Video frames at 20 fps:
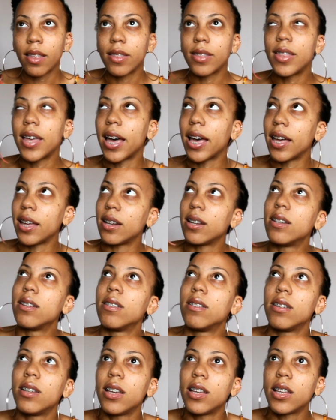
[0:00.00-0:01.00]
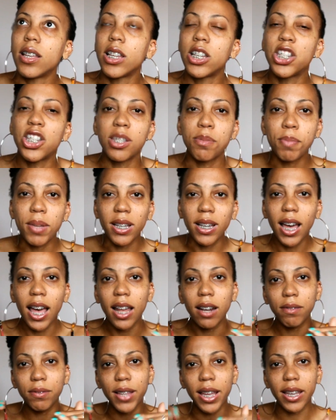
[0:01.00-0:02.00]
That just been
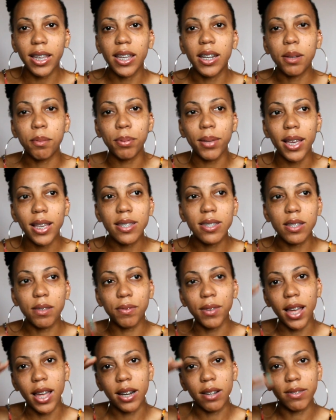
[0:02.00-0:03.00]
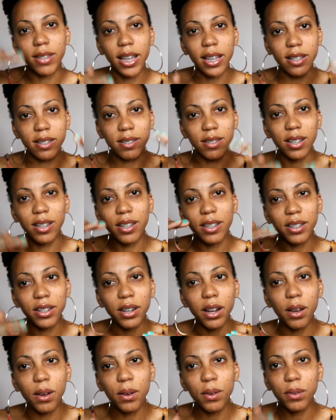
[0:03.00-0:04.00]
kind of like in a place of kind of like, you
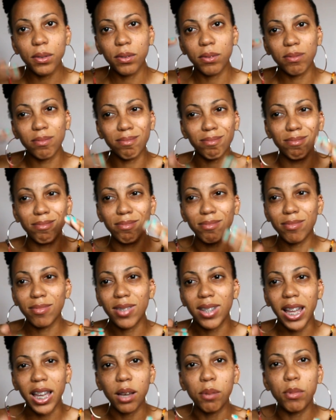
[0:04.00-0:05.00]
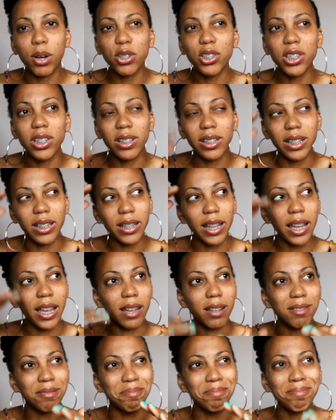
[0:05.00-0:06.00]
know, like emotionally
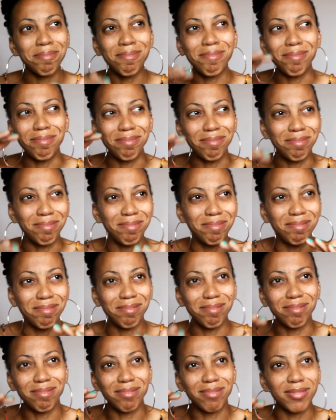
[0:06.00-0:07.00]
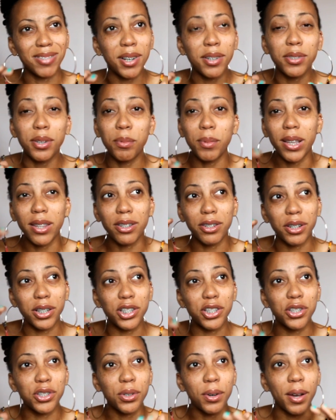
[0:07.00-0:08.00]
like, mm, don't know whether to
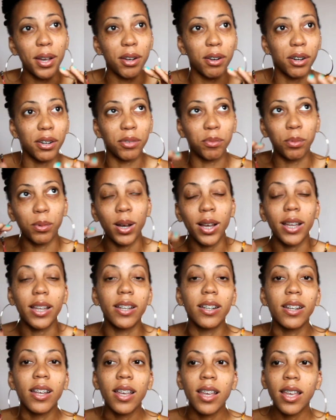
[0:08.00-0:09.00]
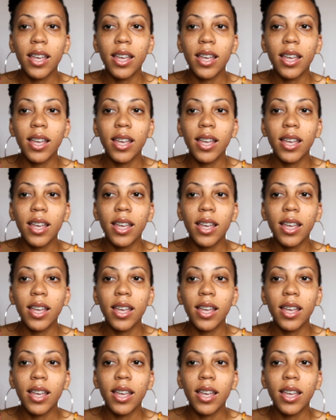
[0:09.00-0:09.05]
enjoy or what.